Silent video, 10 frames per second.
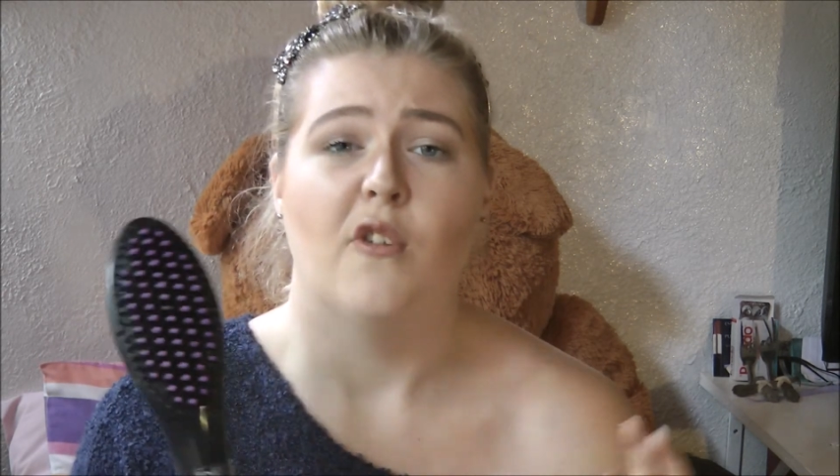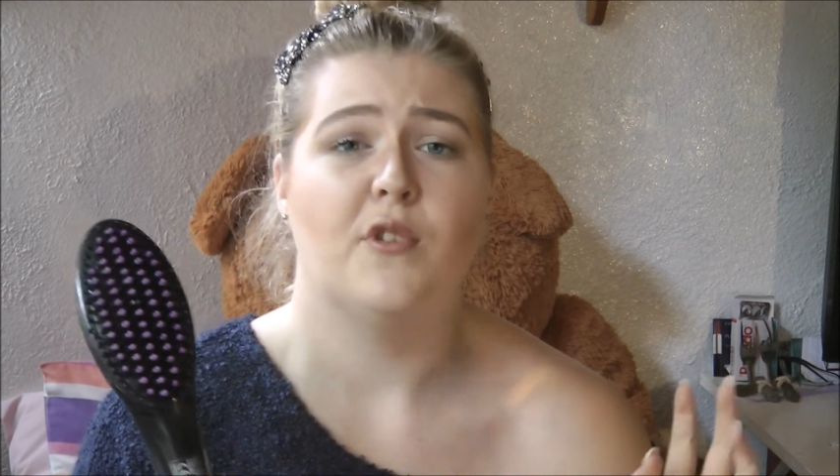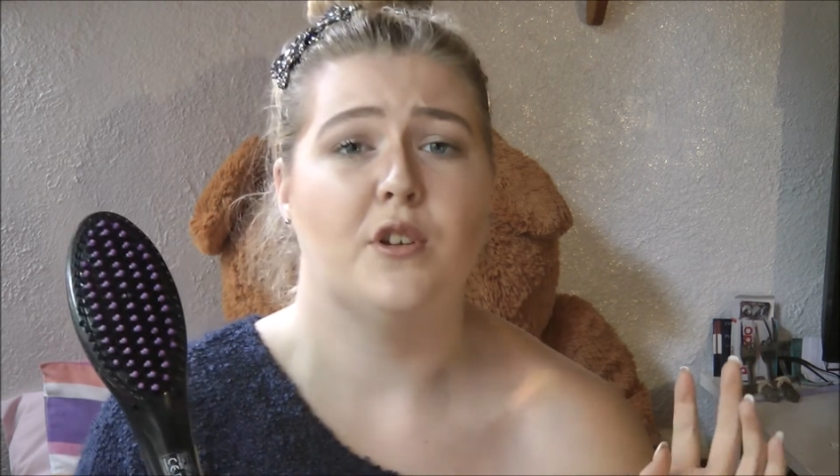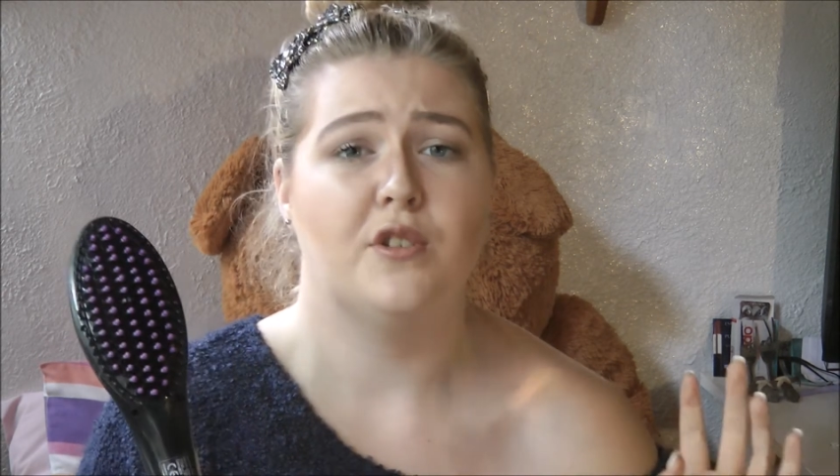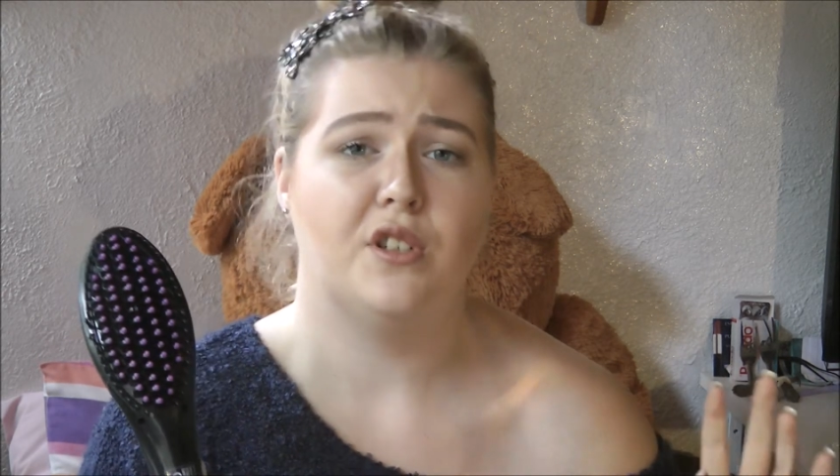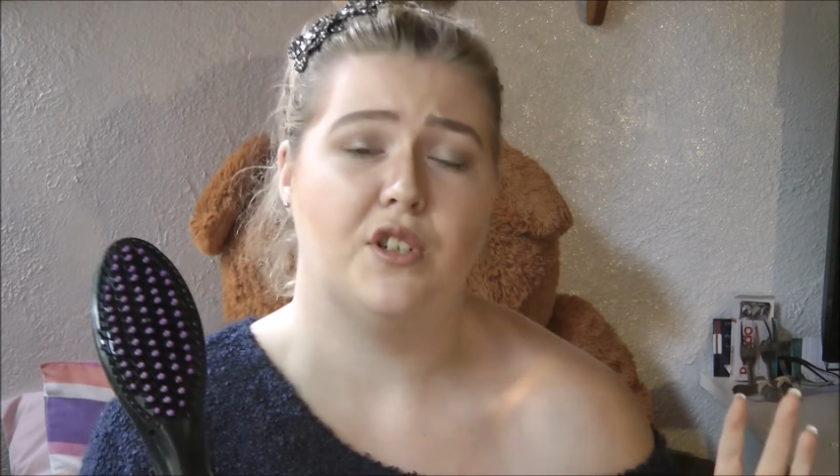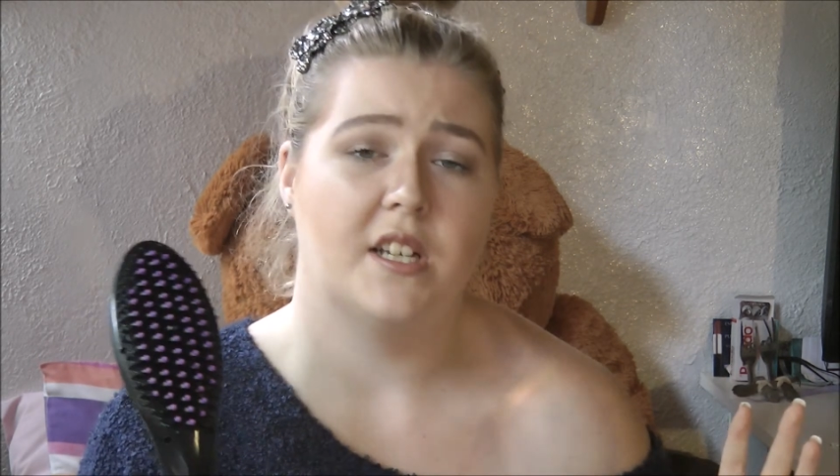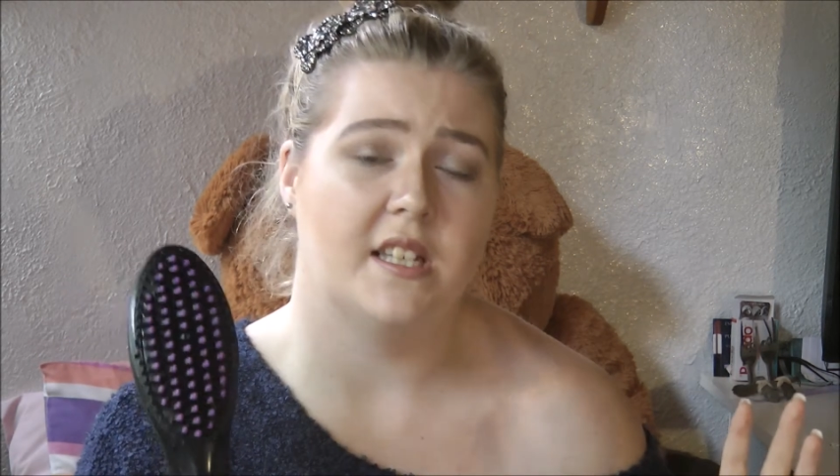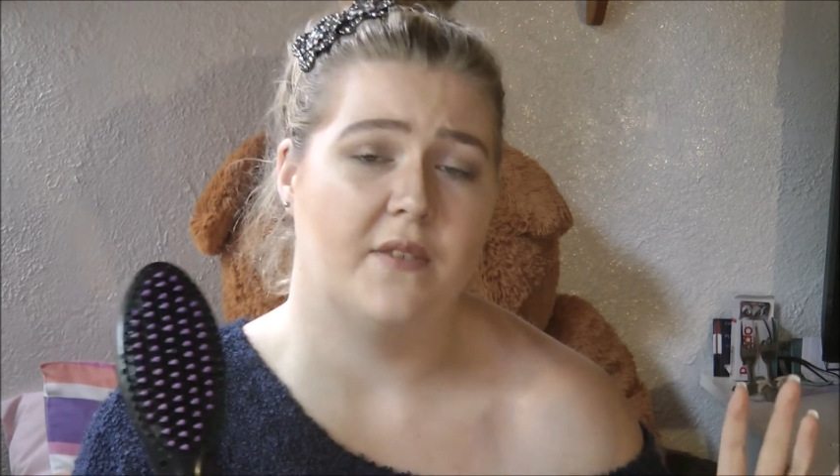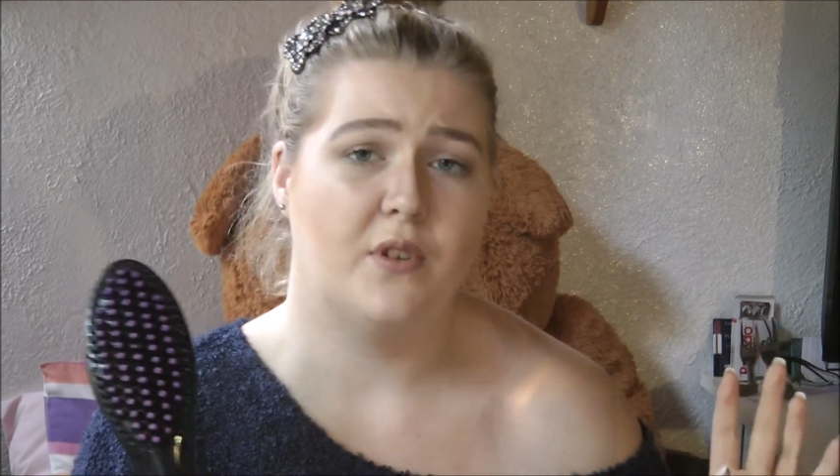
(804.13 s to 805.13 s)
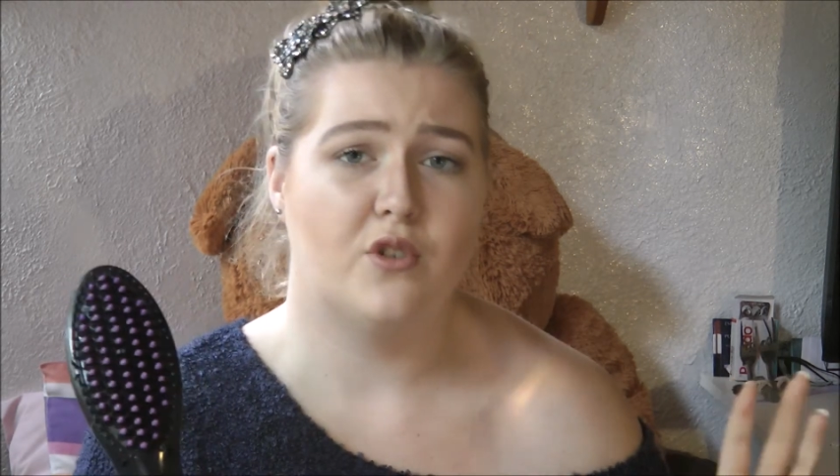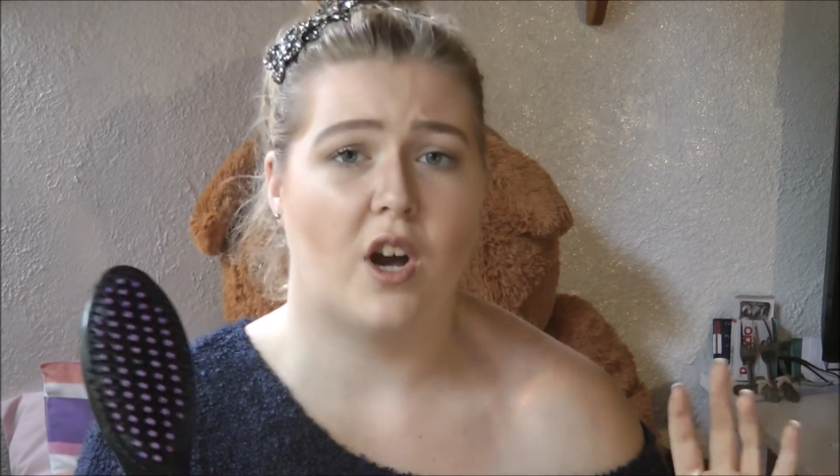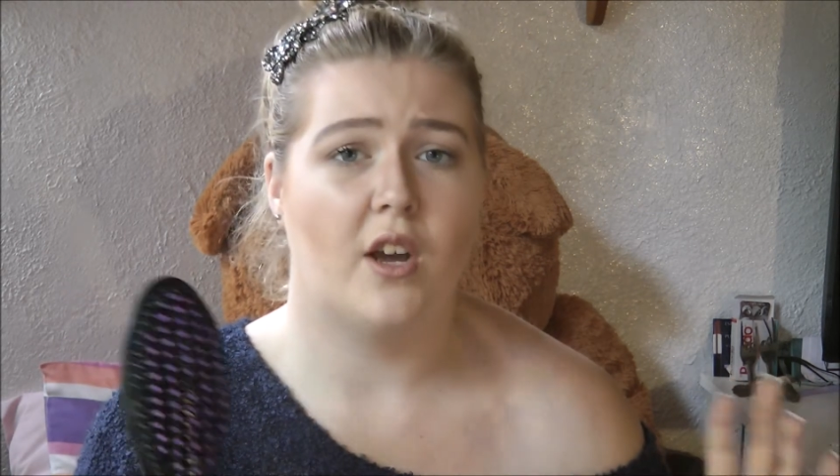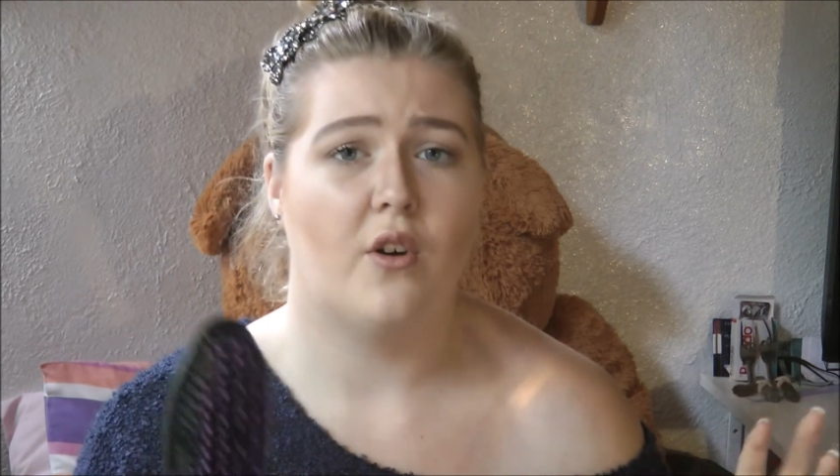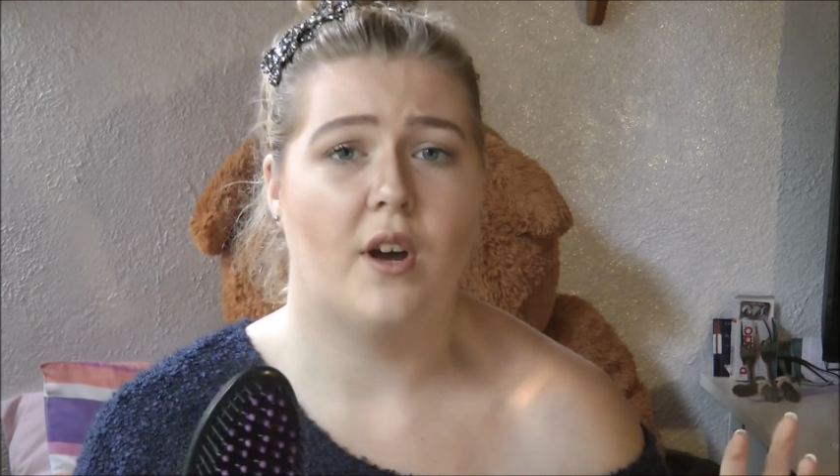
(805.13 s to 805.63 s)
for you to just, if you
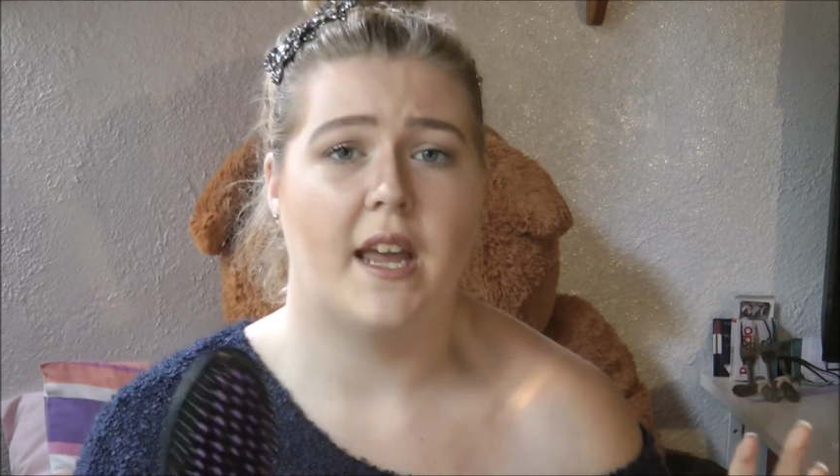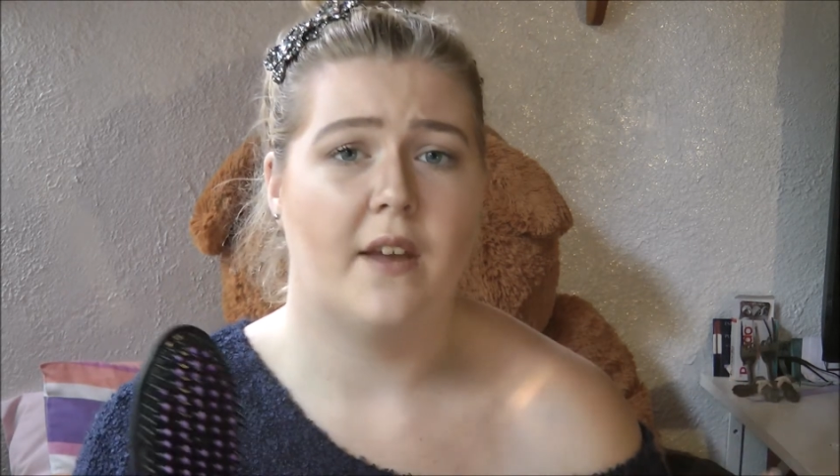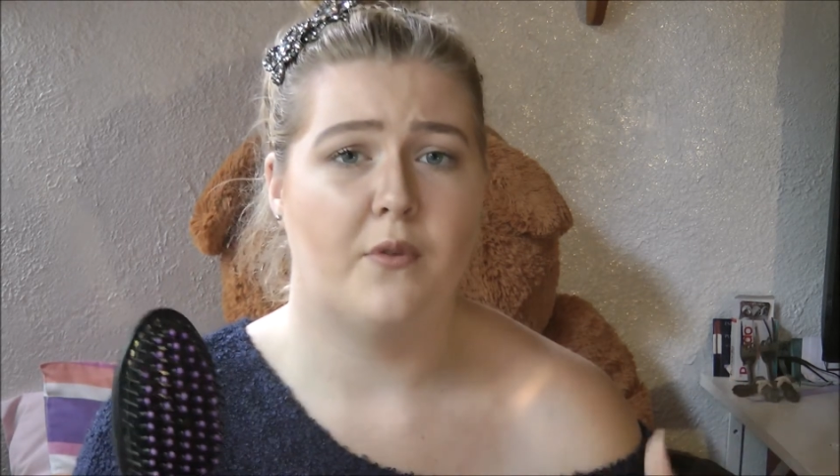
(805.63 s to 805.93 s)
dry your hair,